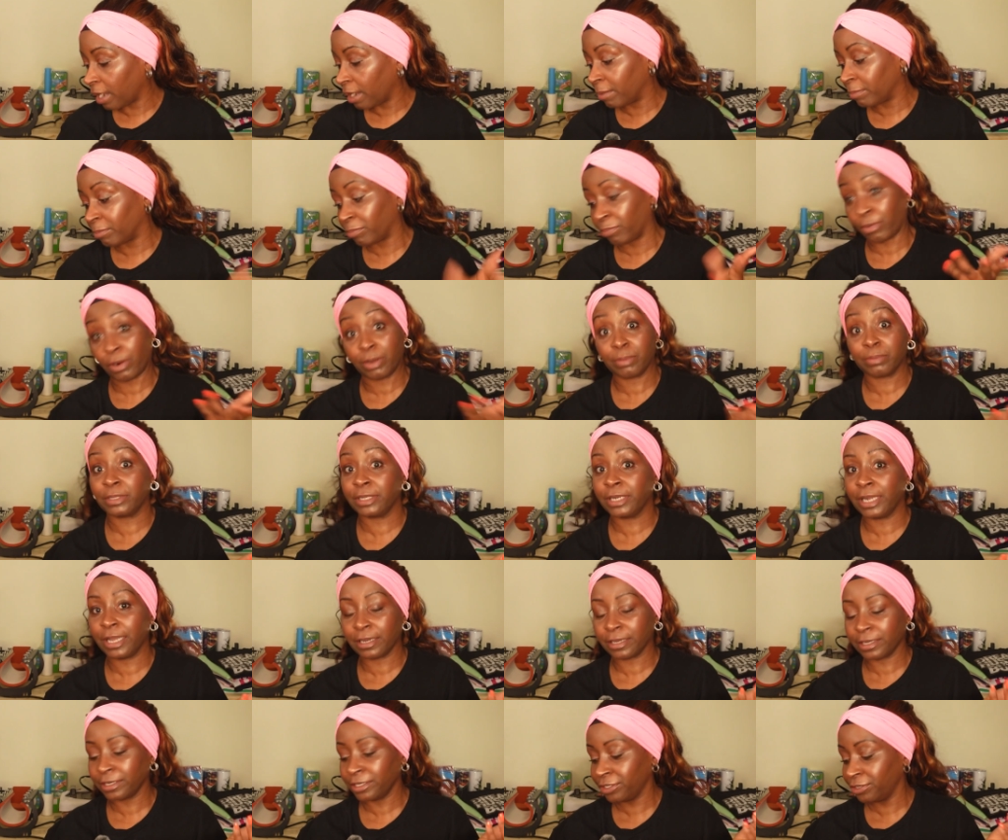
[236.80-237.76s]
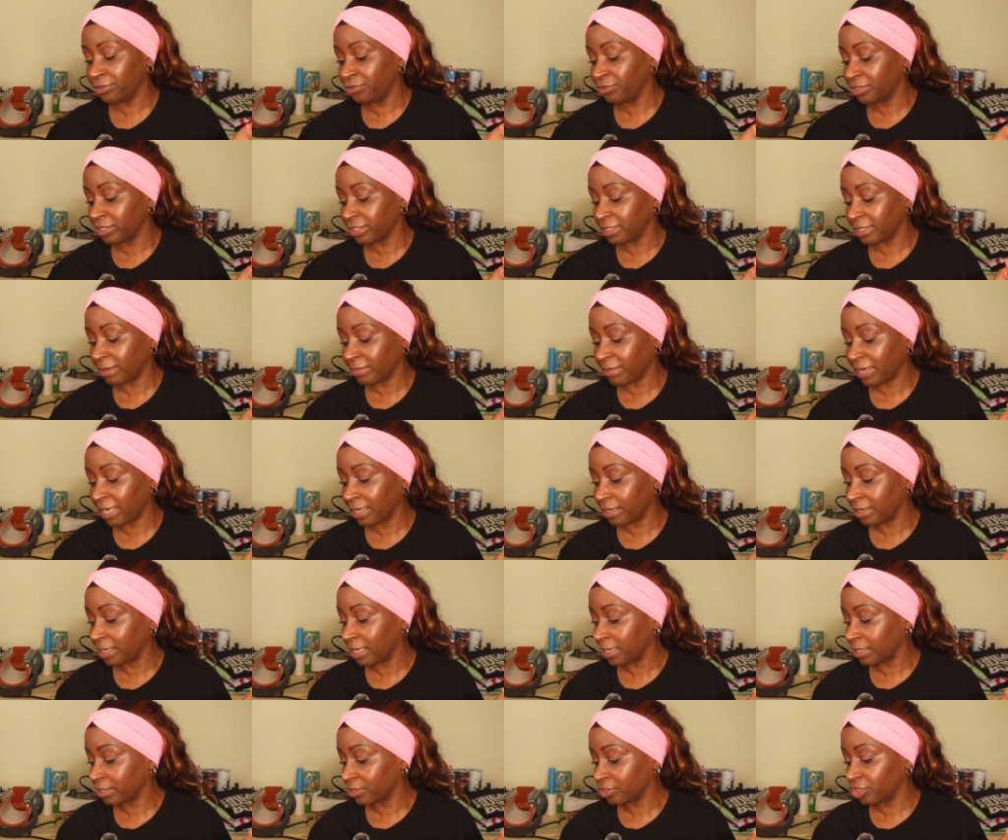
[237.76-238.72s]
I'm probably not going to use because I'm not
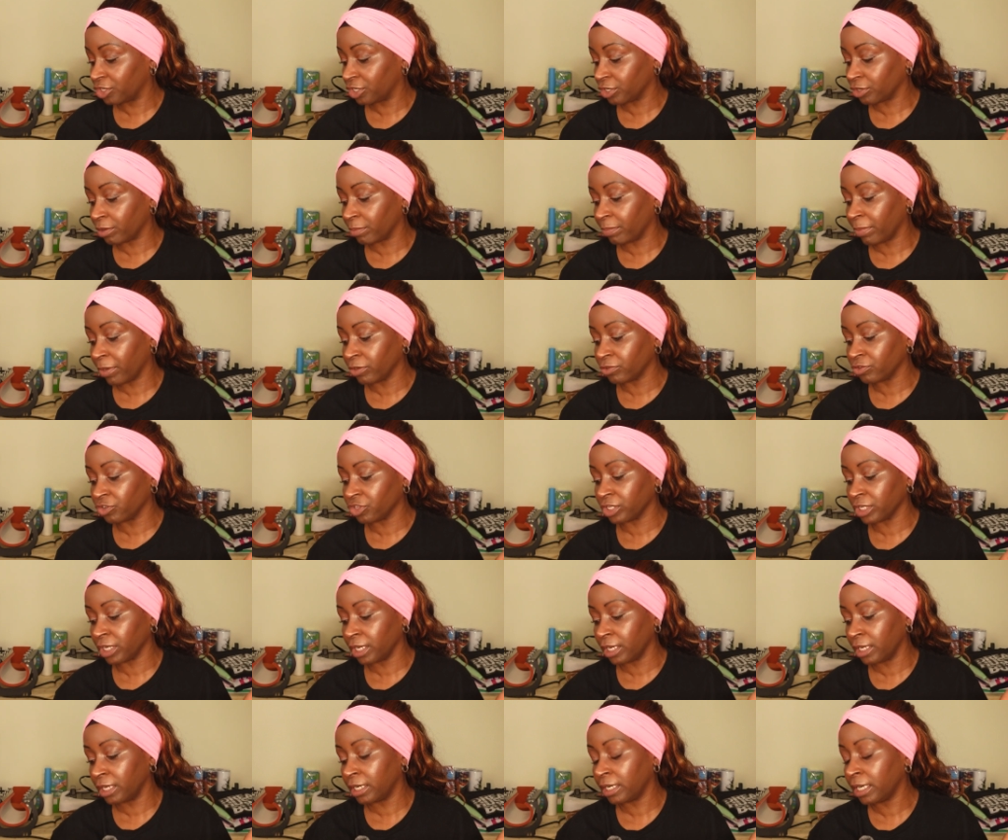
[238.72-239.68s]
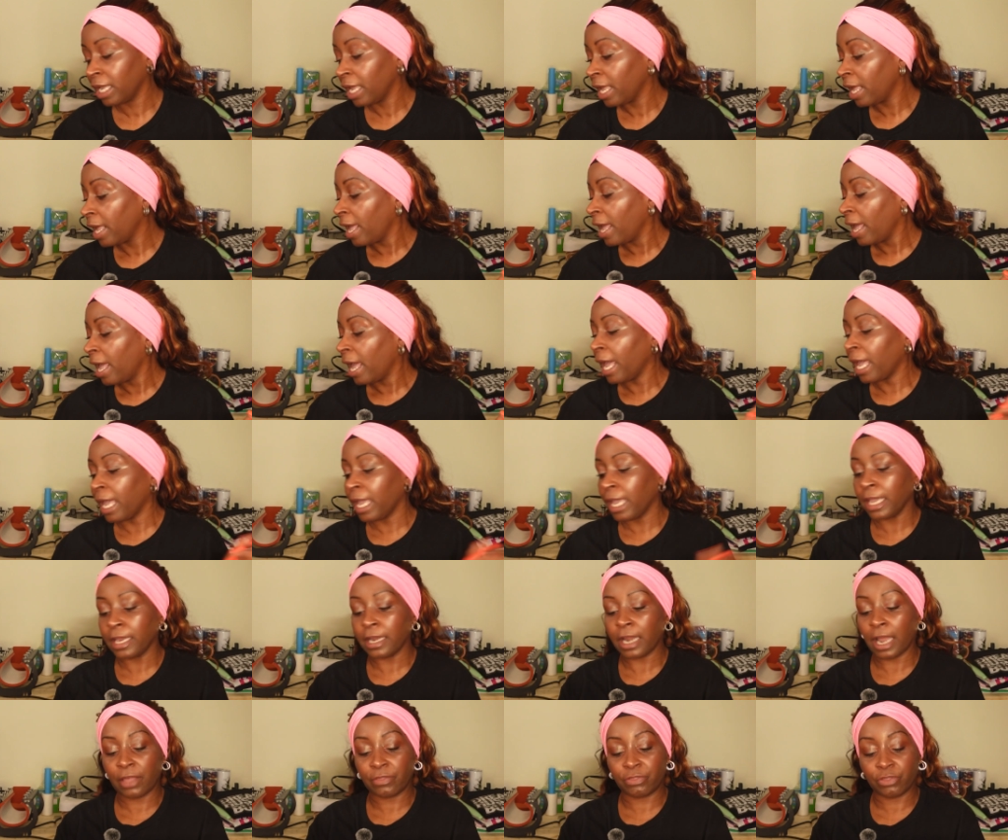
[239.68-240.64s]
like a sticker person.
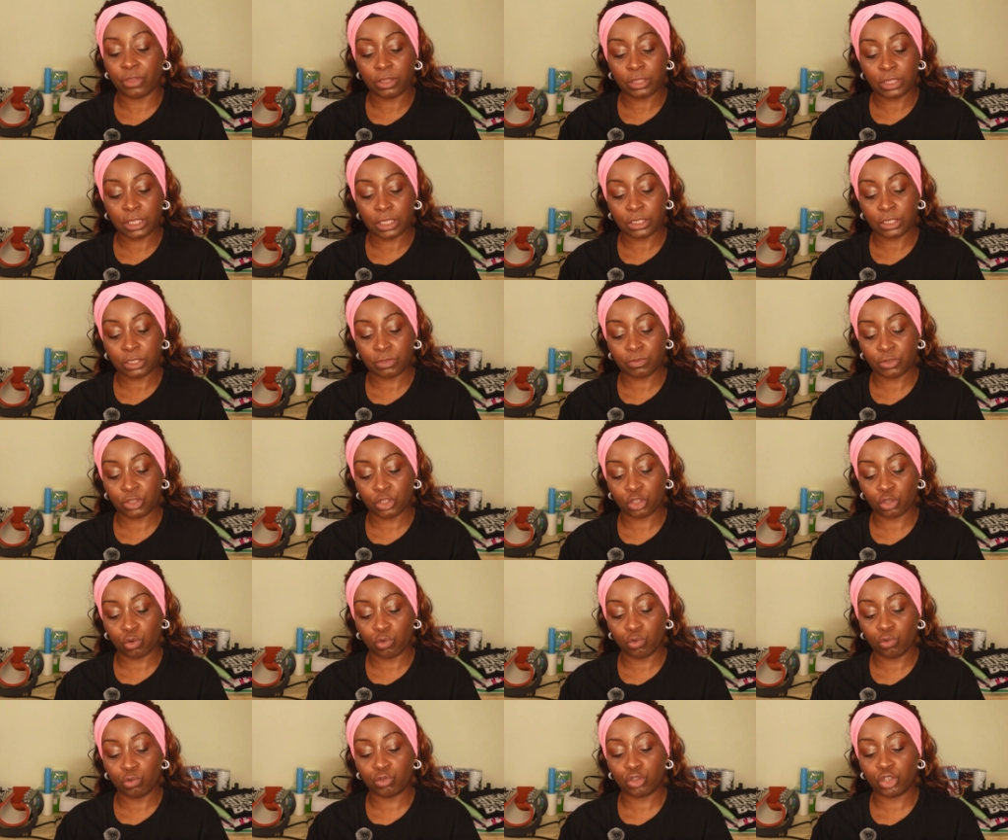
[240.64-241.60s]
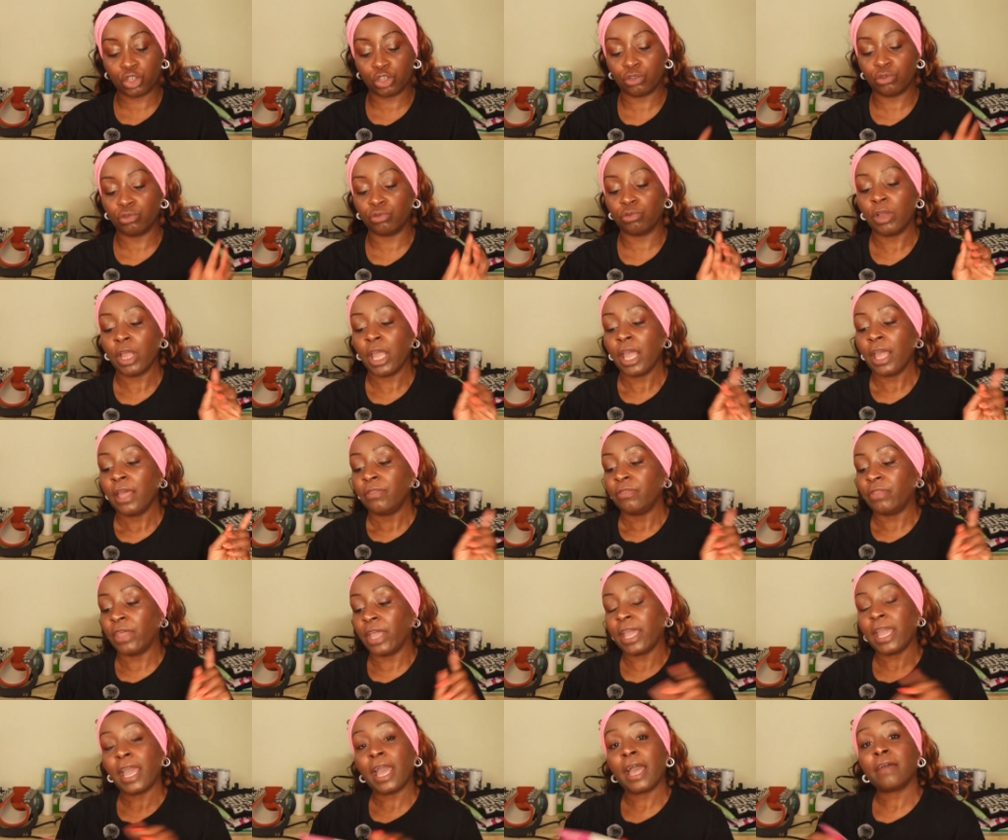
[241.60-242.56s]
And I thought this was cool too.
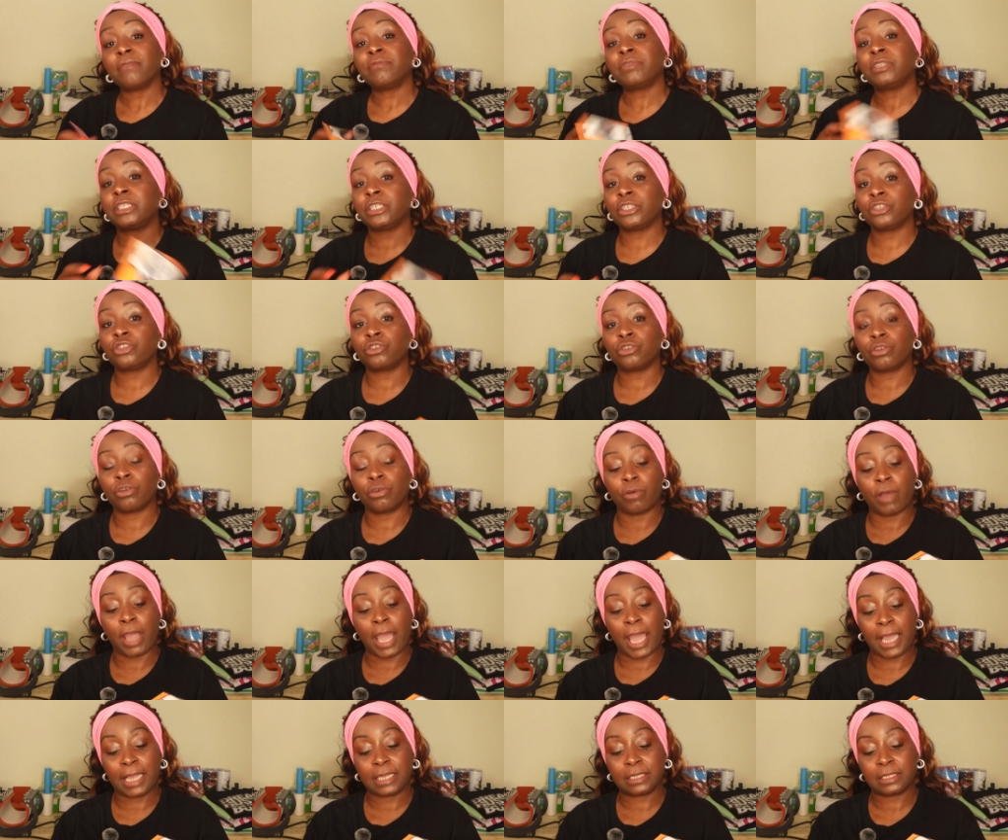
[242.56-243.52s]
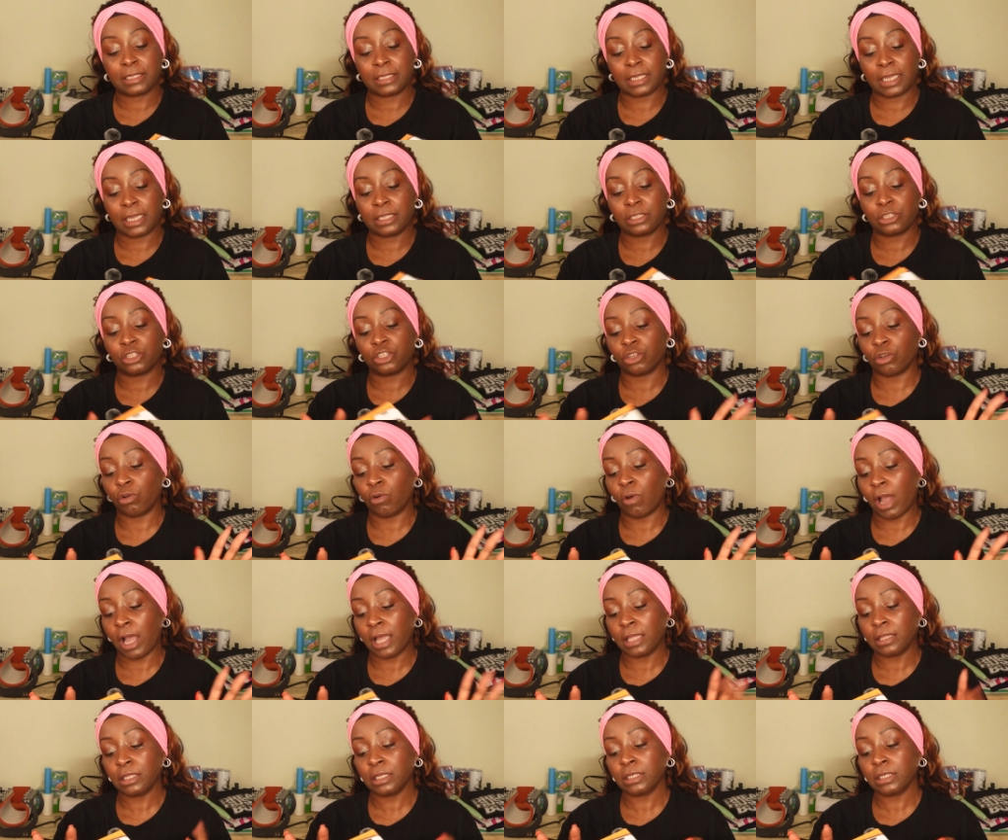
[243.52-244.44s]
They have digital assets. So on